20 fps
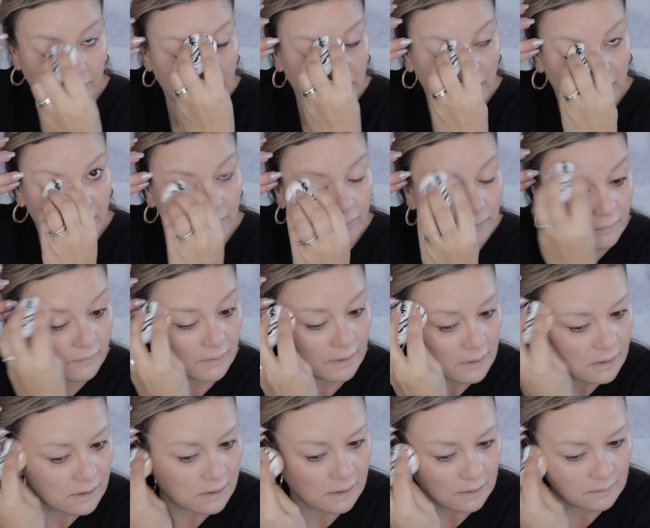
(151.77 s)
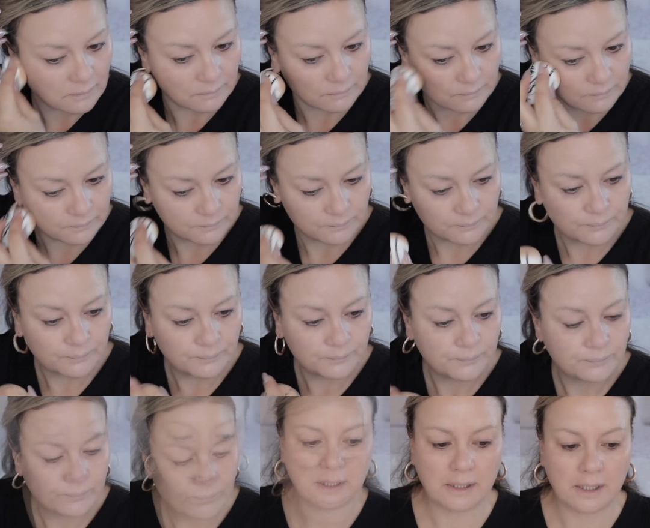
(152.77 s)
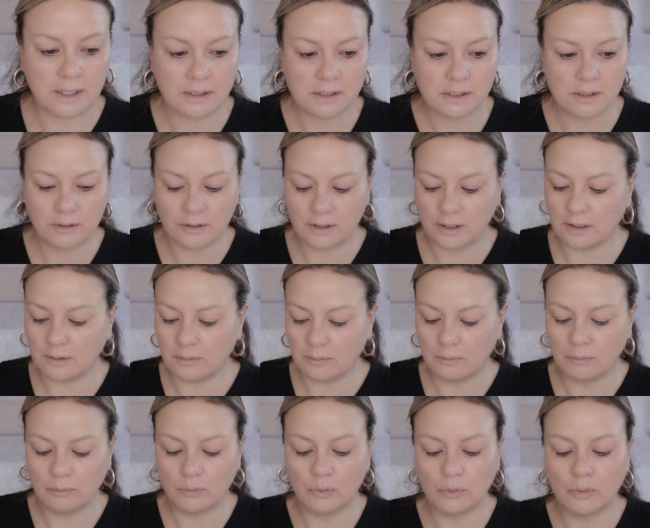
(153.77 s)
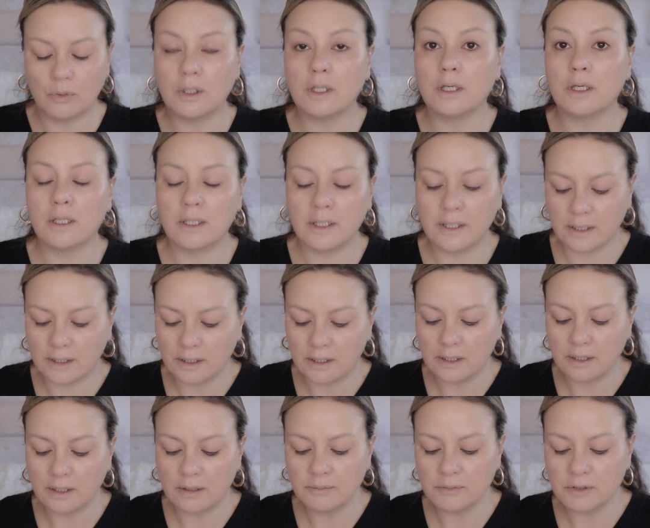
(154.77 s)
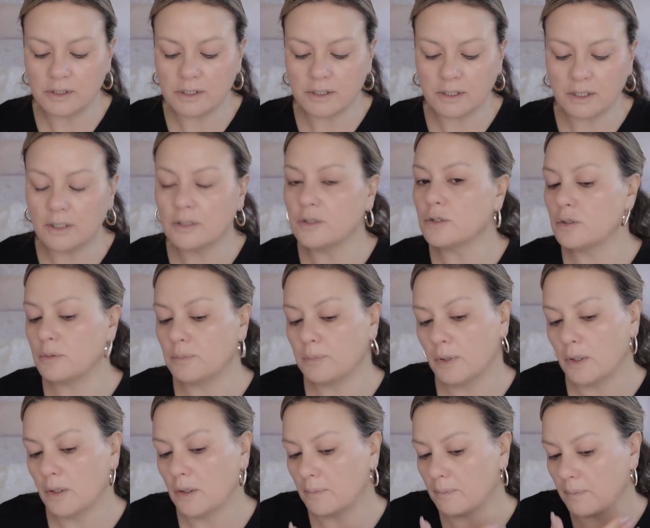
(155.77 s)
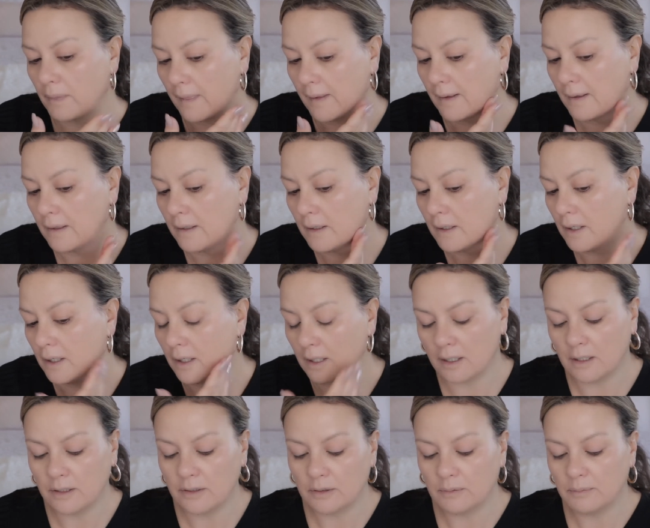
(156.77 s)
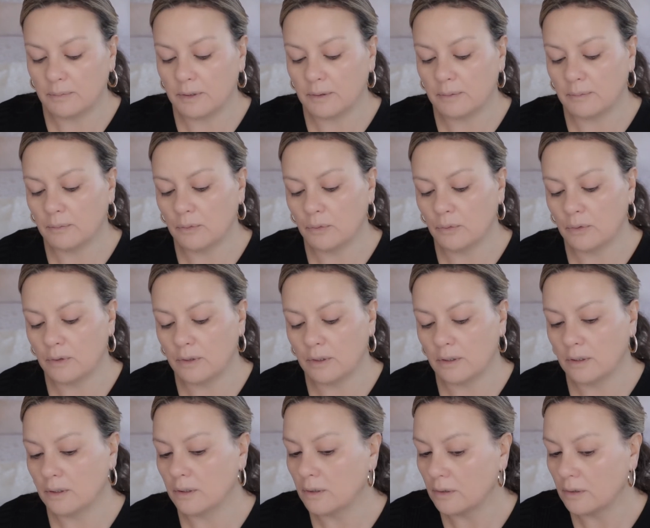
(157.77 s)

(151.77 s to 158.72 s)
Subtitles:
I can fix it. That's looking more like it. I'm just going to pop a little bit more